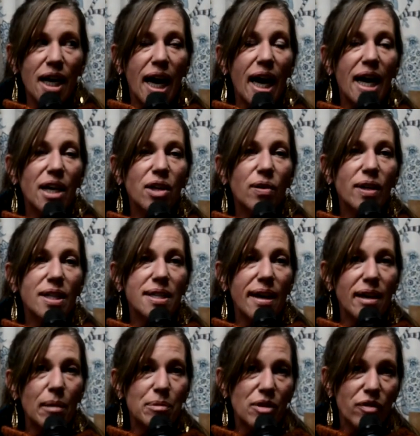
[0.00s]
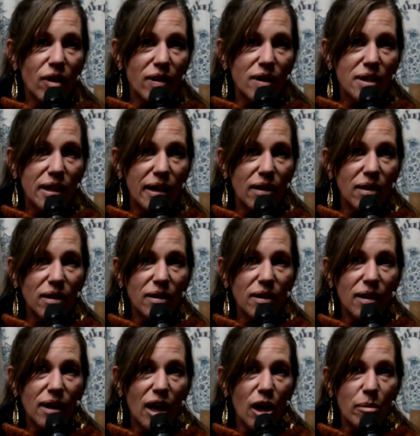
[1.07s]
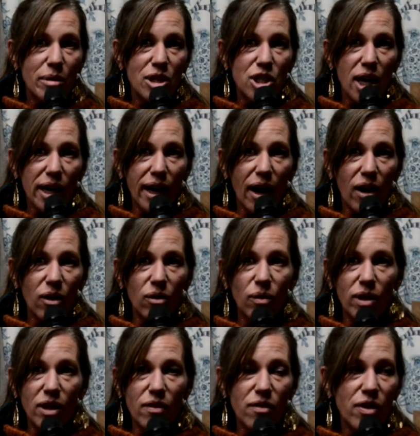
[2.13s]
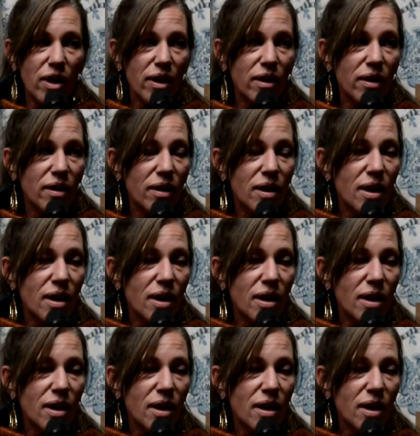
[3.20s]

And you can sign up to volunteer. You can come and check out one of the